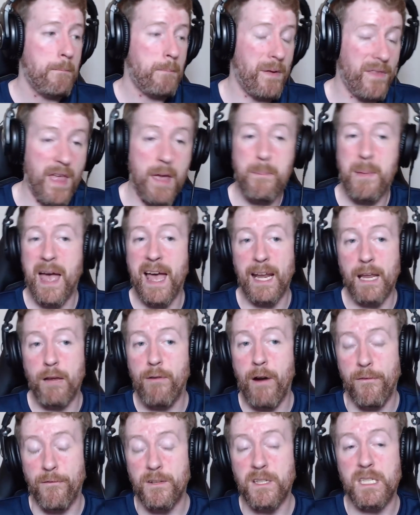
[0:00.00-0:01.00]
But they barely
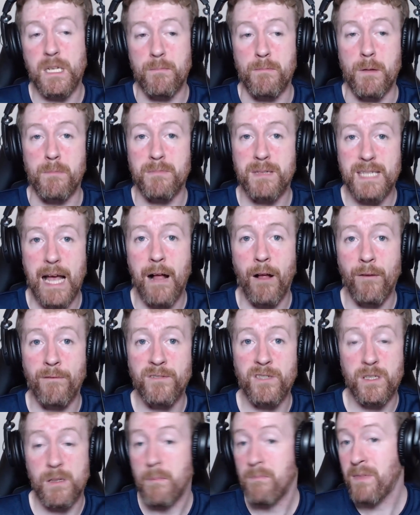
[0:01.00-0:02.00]
reference him
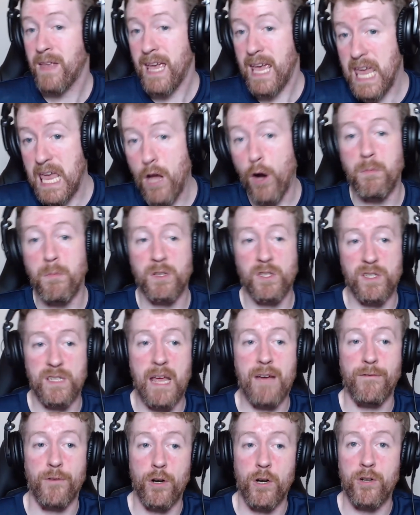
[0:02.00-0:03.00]
themselves. He almost
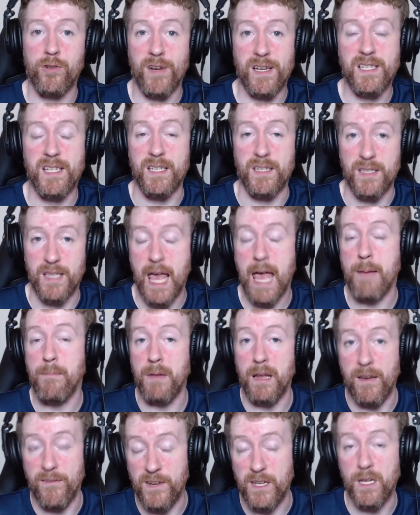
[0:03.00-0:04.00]
never addresses
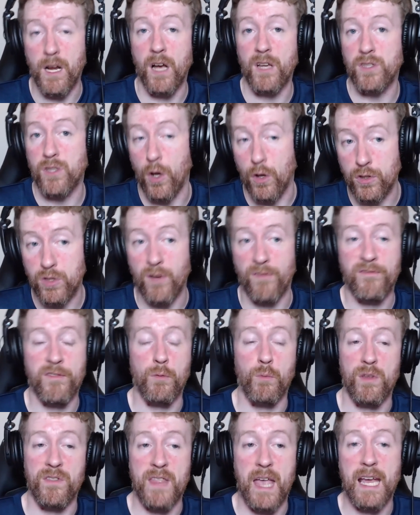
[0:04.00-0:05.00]
them, and if he does, it's
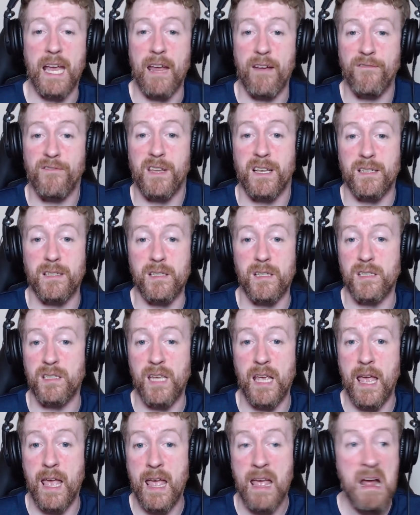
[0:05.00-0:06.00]
often with negative things to
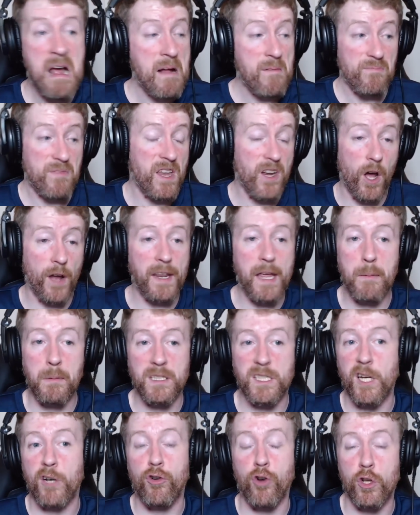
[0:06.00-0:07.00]
say. They're not
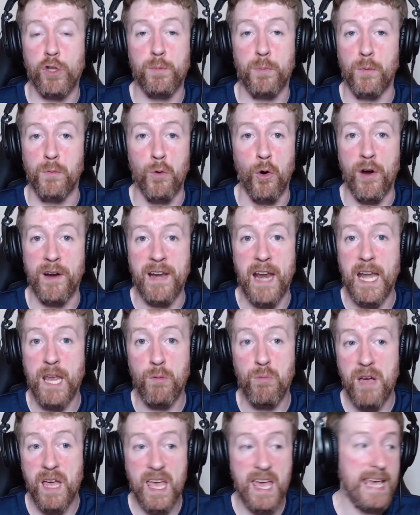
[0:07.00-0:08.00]
able to cross-promote in
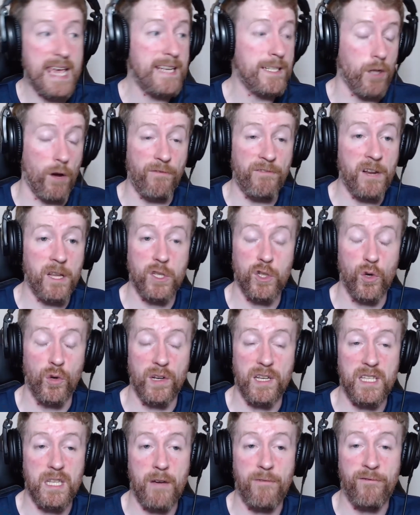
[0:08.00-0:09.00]
any way. He's often a
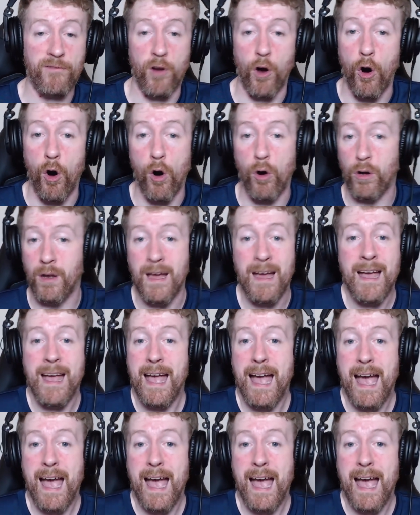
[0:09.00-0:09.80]
totally different org,